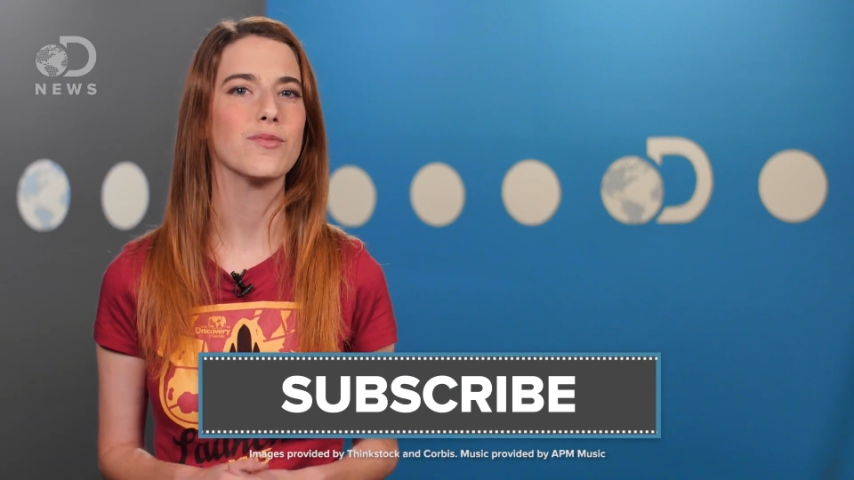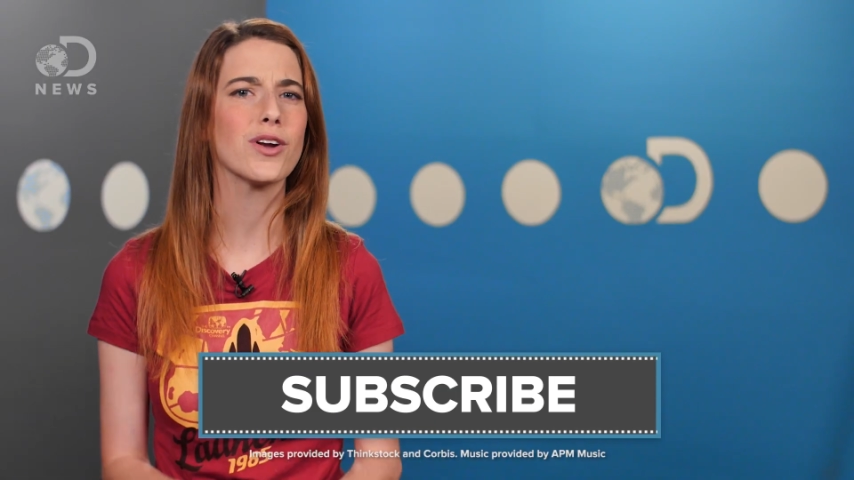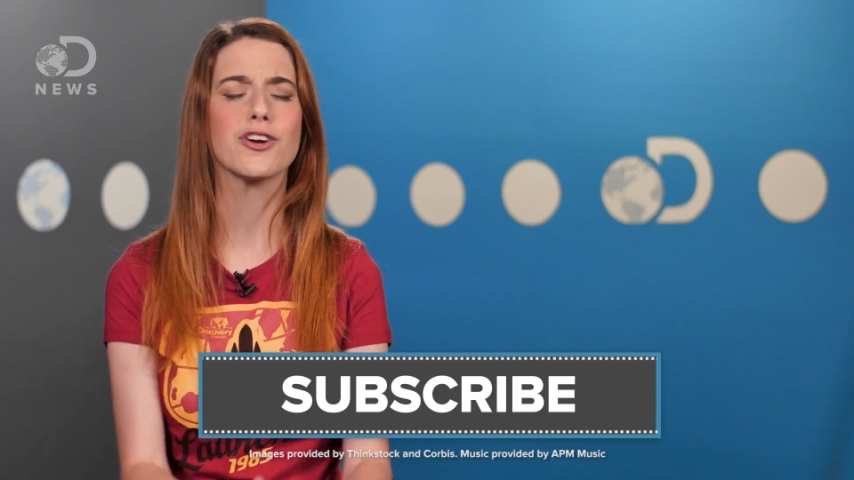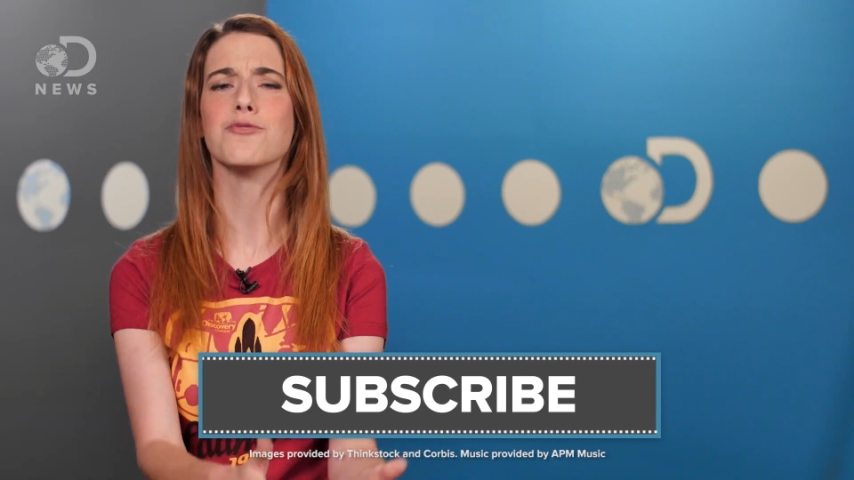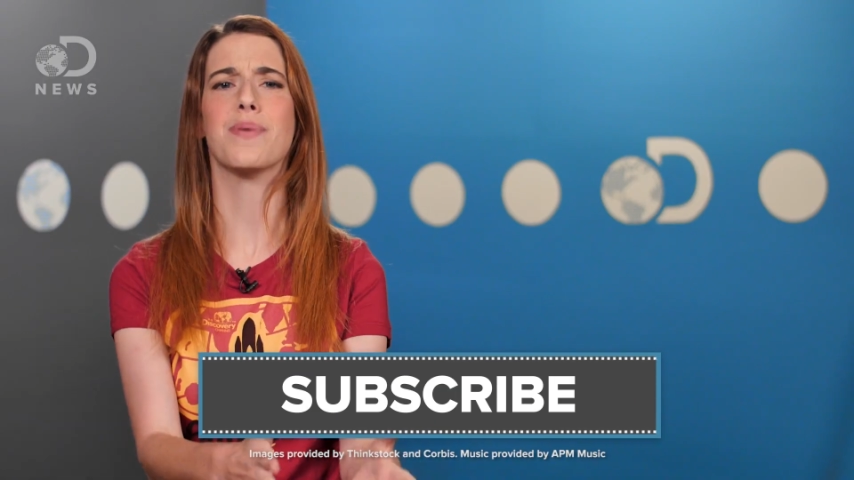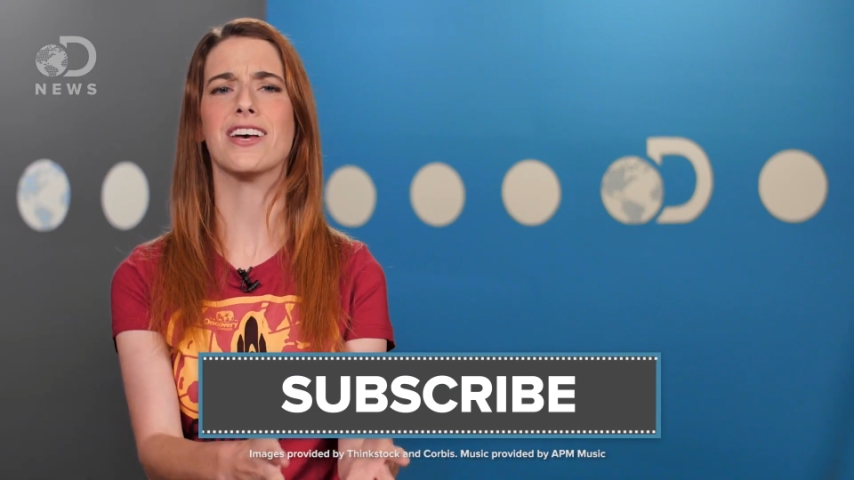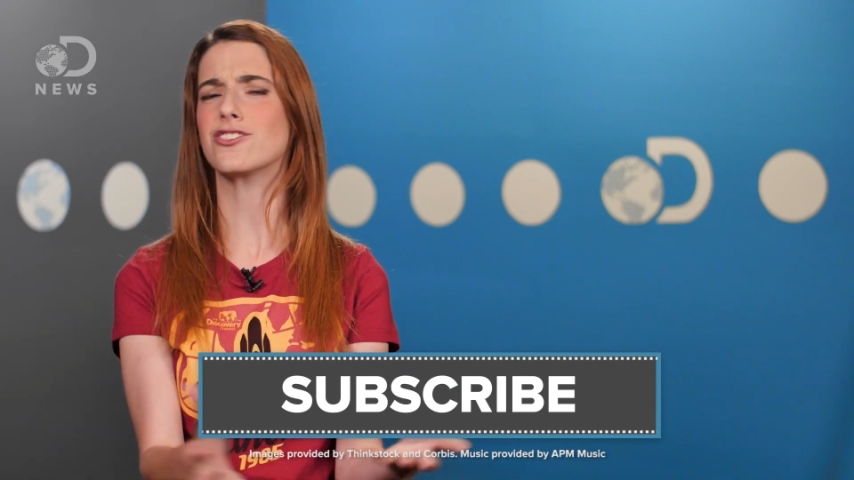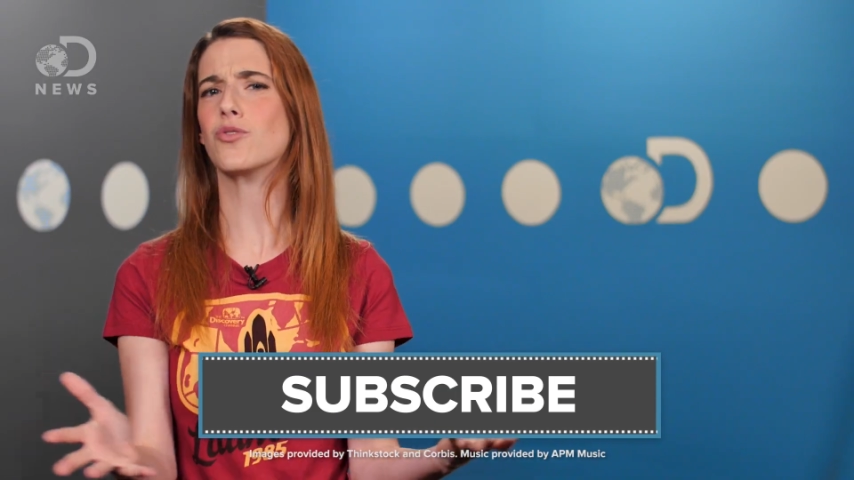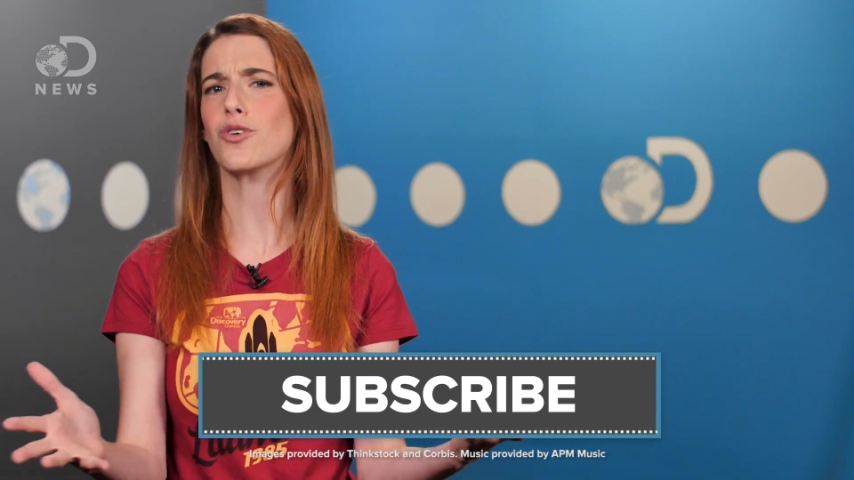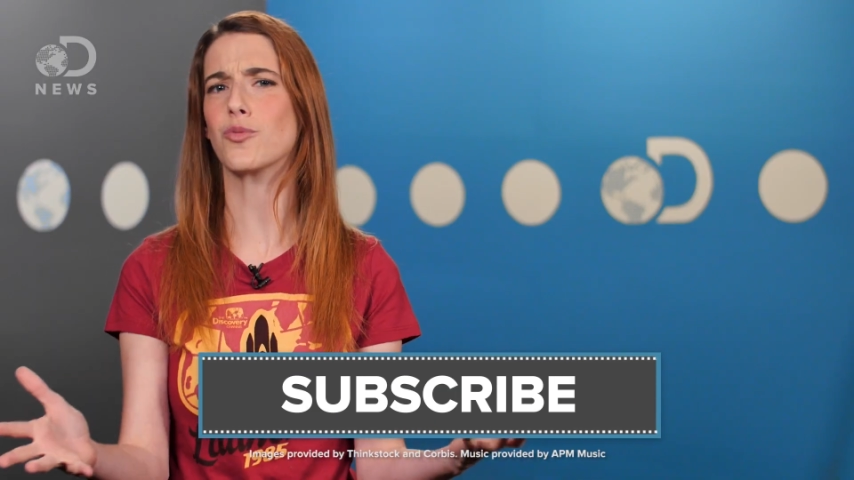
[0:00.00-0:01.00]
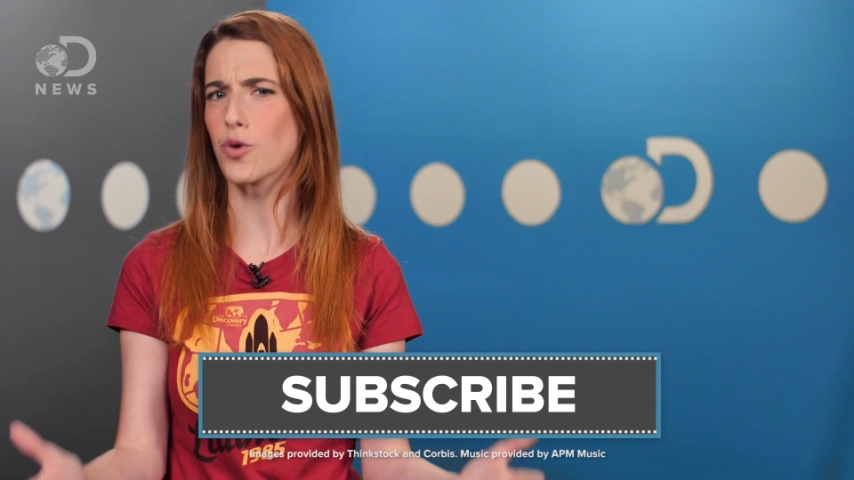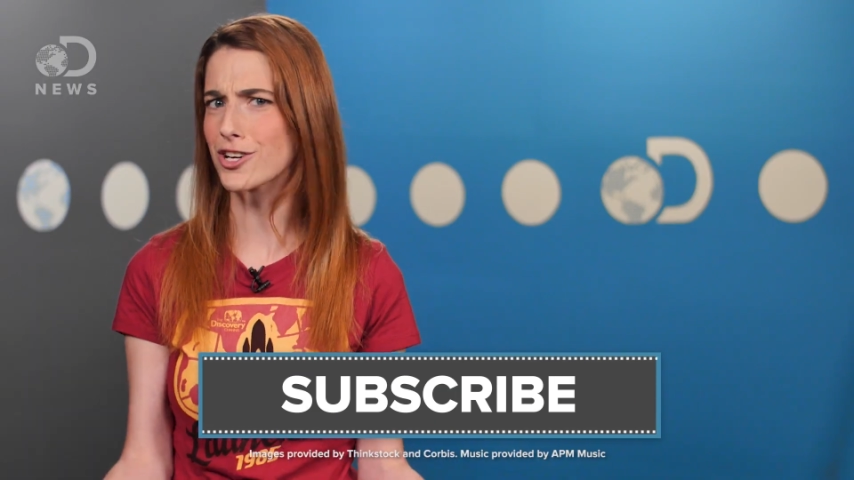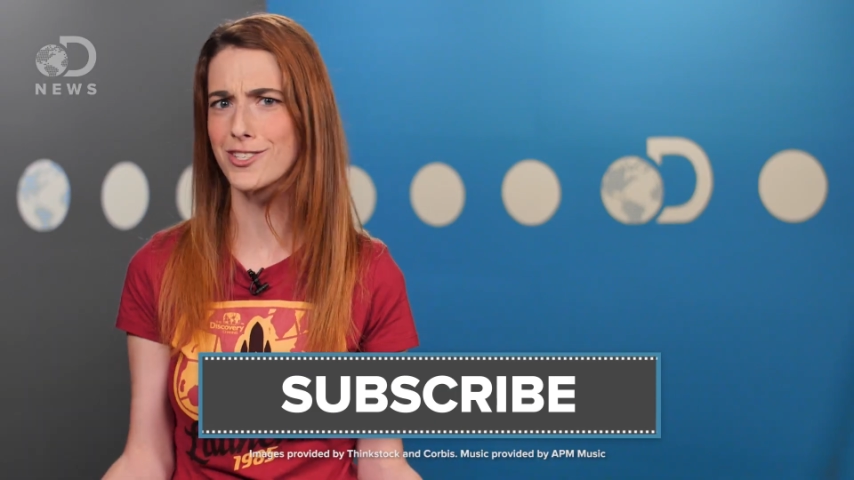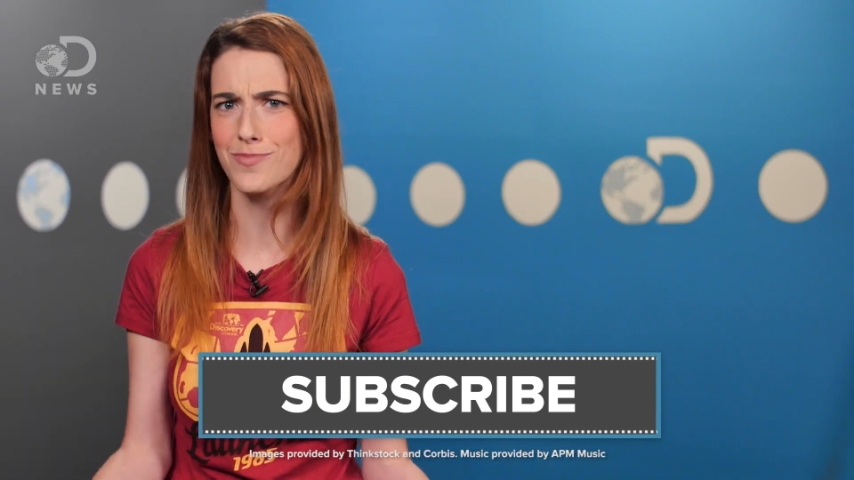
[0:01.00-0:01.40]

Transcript: What are your best or worst